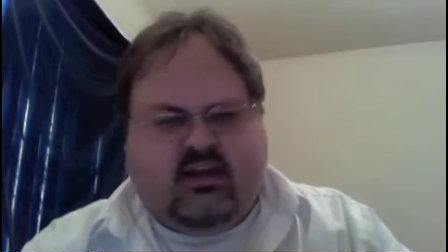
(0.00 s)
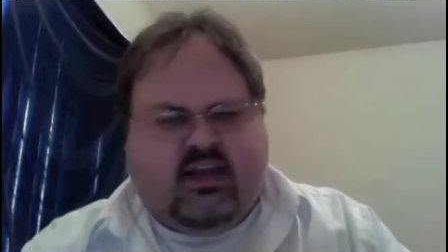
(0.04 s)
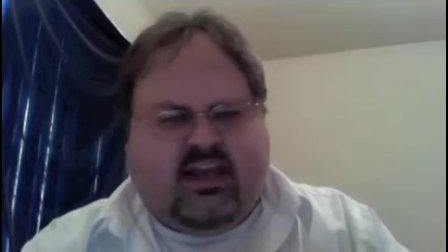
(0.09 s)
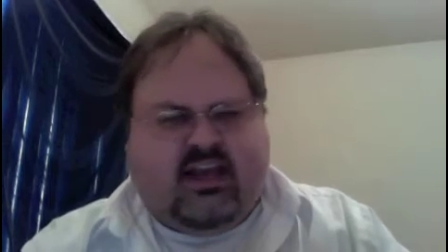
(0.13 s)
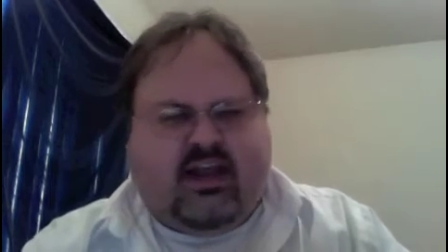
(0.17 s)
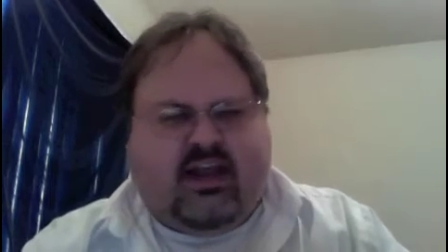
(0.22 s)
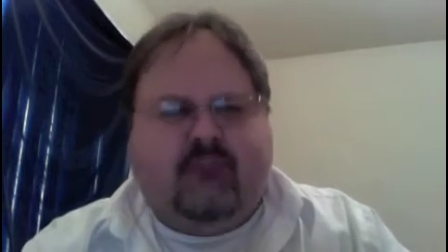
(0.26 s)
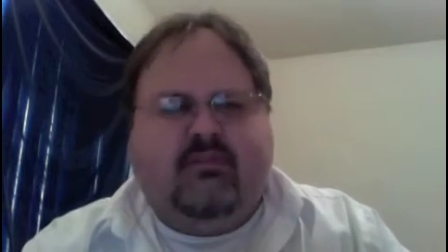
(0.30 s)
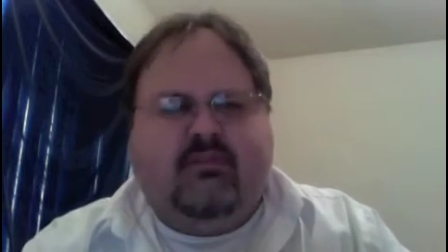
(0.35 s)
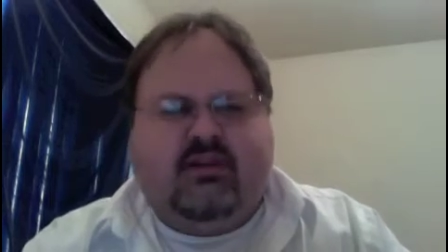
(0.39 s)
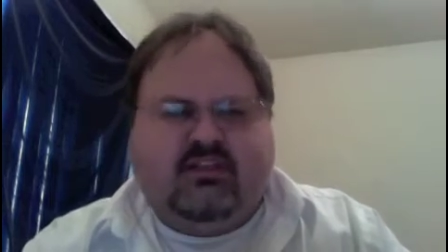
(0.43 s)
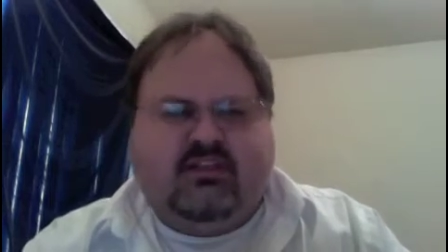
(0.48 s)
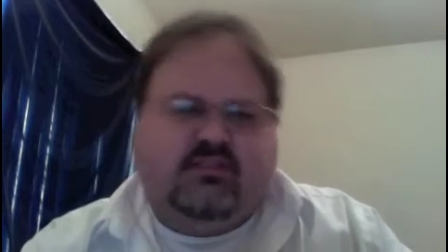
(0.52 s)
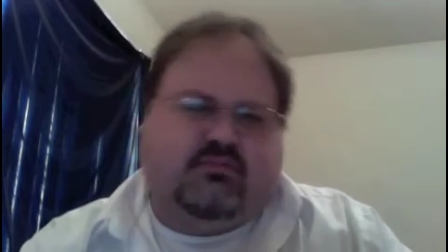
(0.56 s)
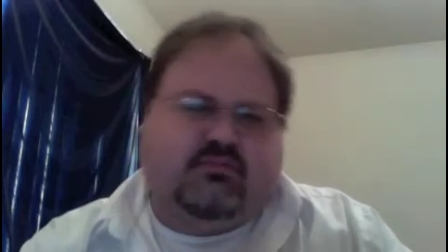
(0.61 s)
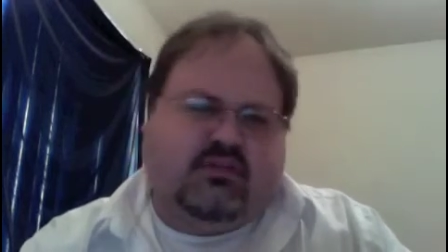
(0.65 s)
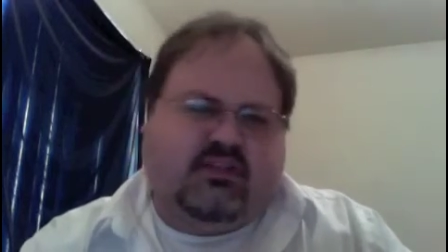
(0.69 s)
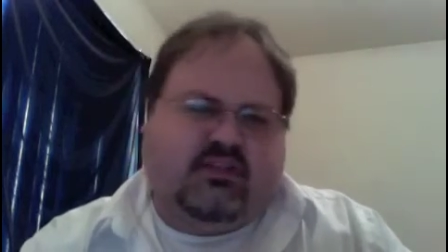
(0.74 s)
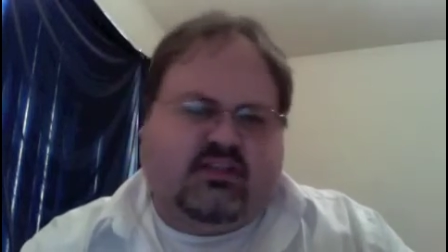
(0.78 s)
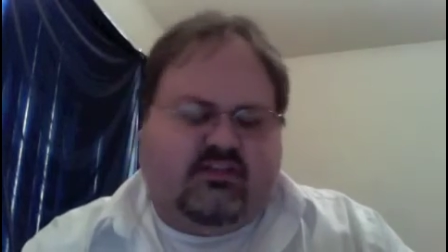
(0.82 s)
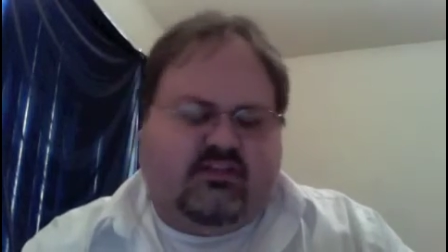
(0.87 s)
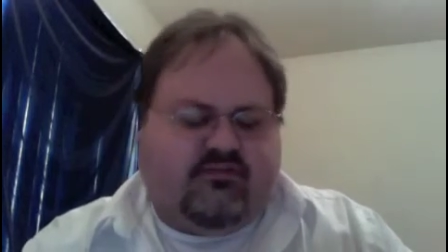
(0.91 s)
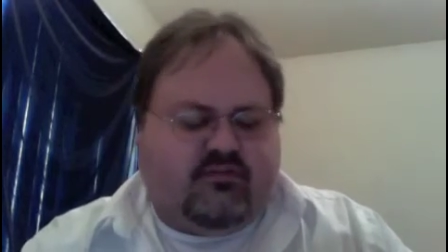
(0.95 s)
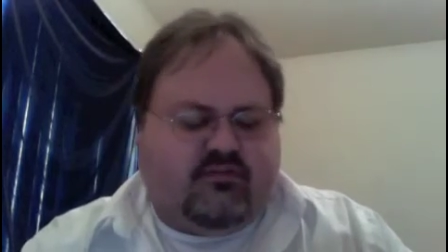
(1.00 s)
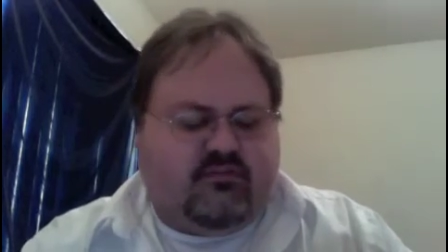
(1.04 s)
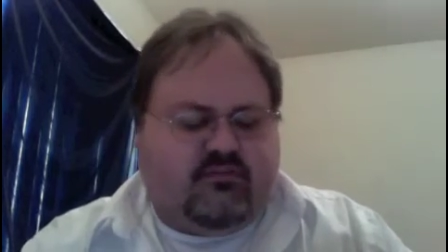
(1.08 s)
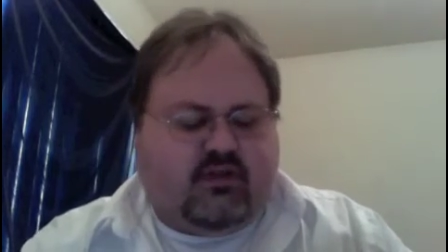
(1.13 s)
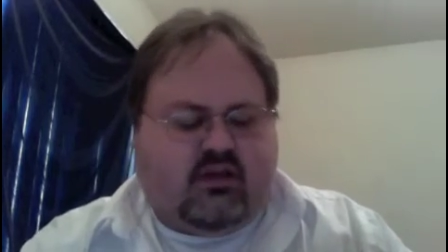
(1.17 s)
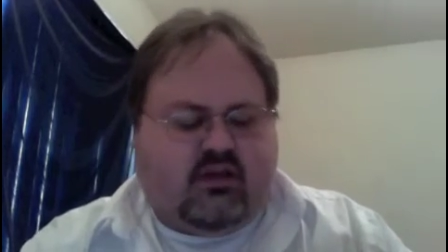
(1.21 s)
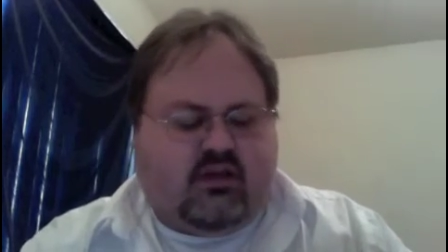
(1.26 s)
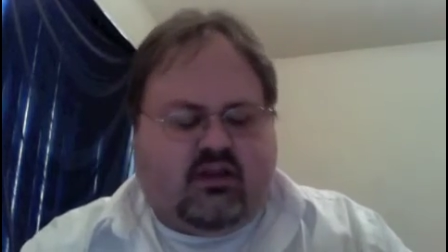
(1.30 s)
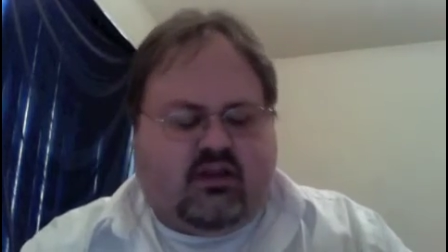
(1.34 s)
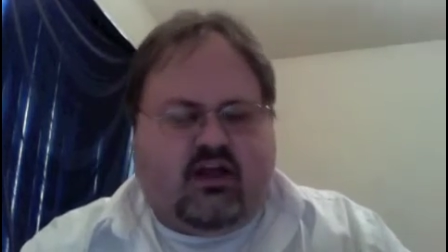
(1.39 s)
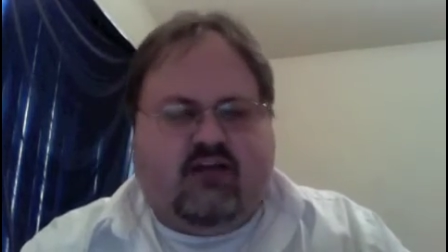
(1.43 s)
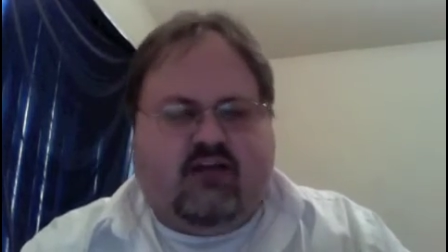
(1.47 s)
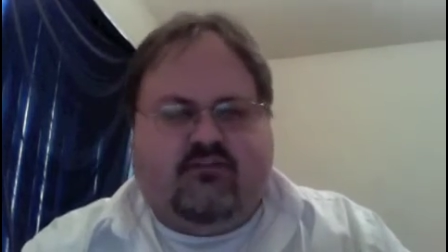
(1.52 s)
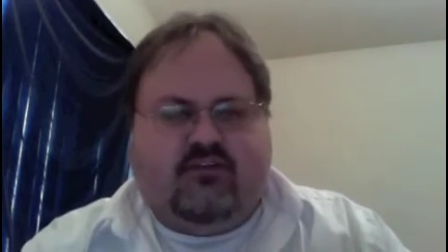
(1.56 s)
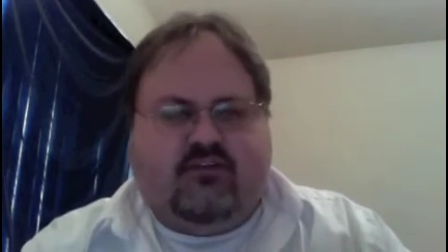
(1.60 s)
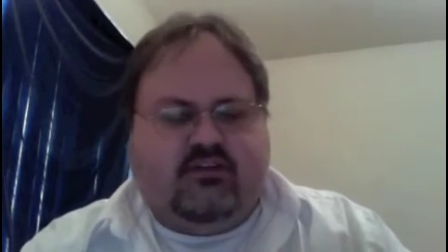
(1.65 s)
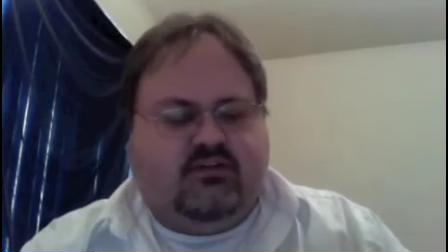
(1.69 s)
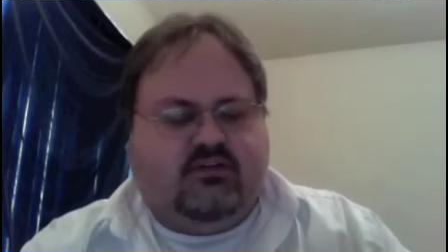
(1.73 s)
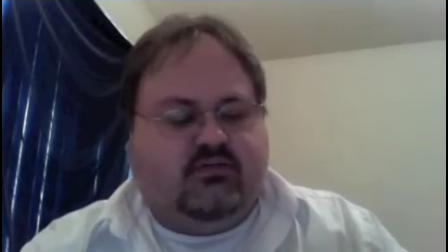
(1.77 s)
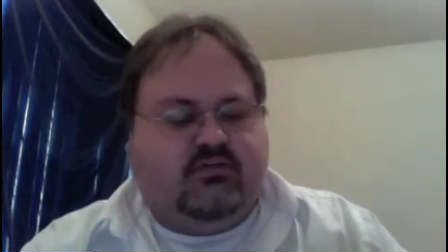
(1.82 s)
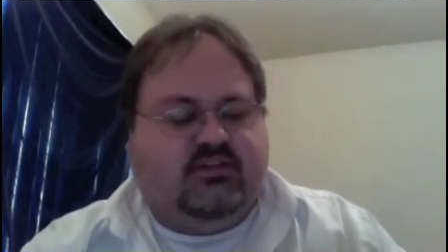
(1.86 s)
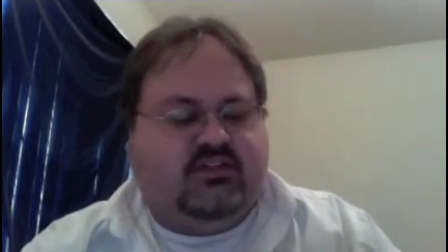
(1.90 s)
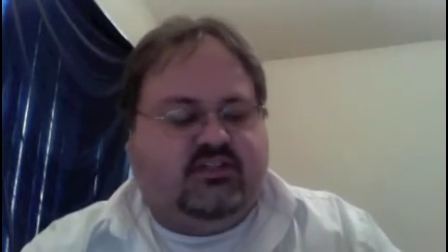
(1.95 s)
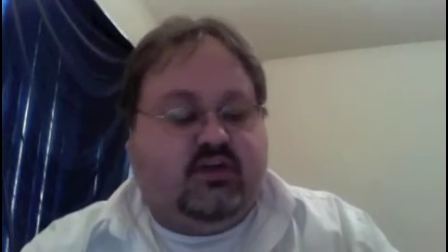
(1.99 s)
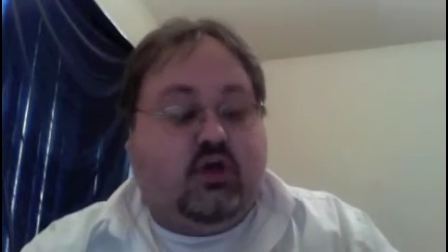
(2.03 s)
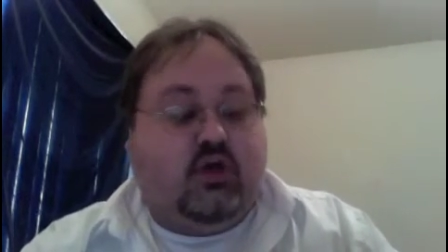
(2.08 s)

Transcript: And I'm going to split the football off onto its